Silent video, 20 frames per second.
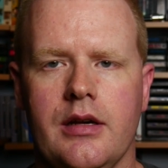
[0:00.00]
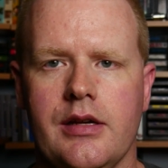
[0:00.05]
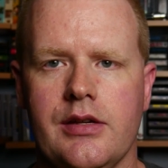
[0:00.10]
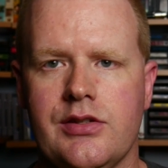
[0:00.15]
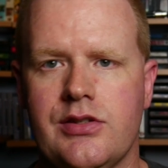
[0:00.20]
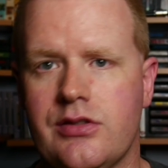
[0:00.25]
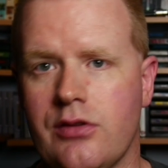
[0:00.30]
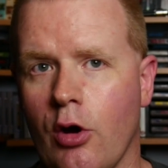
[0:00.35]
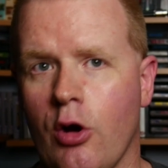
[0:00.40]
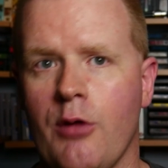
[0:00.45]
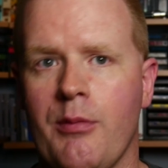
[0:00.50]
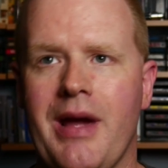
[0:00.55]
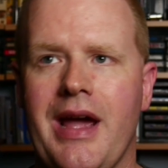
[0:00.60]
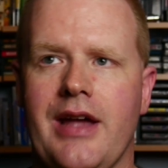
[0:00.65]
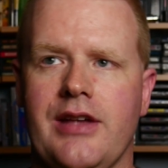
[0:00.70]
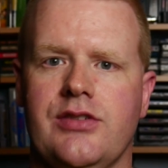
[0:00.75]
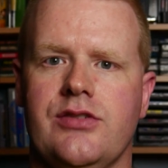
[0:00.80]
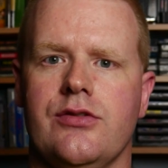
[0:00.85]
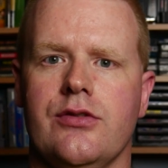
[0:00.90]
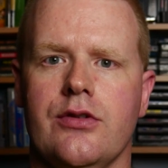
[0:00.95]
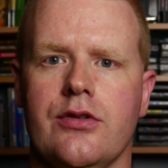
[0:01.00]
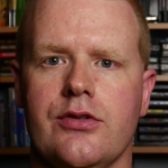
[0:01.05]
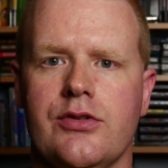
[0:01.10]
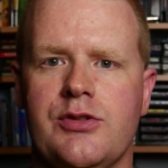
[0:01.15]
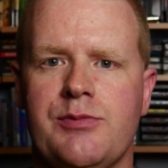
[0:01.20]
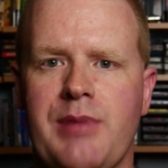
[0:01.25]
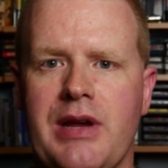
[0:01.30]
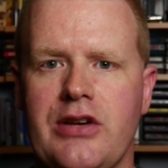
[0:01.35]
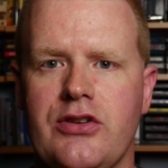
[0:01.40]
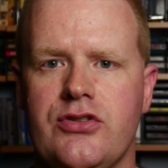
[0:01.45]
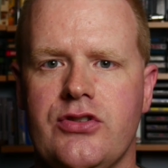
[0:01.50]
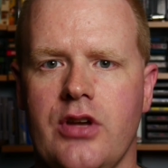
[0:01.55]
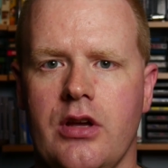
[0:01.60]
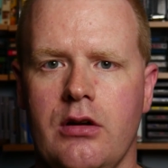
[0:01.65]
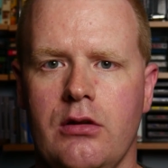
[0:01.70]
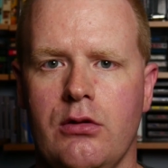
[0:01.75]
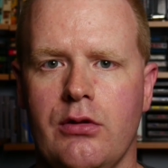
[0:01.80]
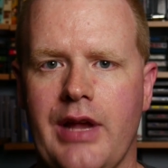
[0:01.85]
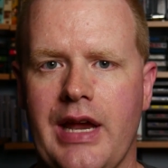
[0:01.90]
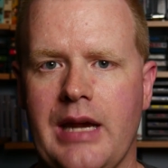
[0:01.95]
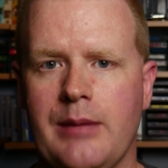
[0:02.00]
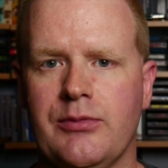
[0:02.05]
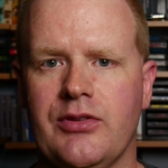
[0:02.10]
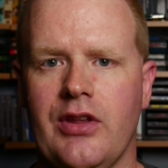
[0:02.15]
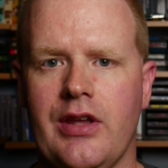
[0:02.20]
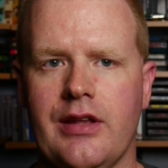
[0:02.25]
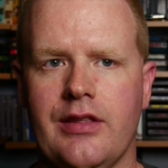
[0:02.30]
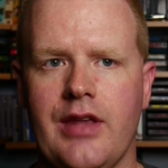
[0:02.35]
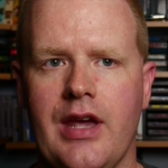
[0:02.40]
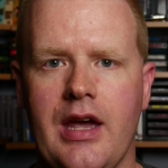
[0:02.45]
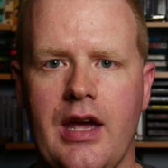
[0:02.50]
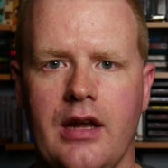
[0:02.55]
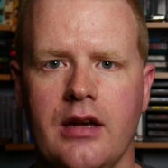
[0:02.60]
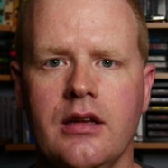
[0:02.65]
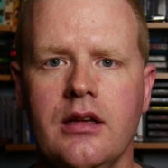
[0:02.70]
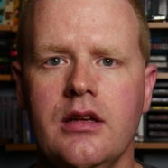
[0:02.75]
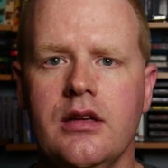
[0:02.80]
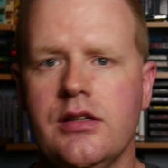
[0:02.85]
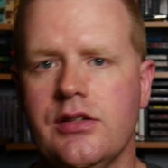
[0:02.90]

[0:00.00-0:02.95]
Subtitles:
Star Master, Space Shuttle, games like that.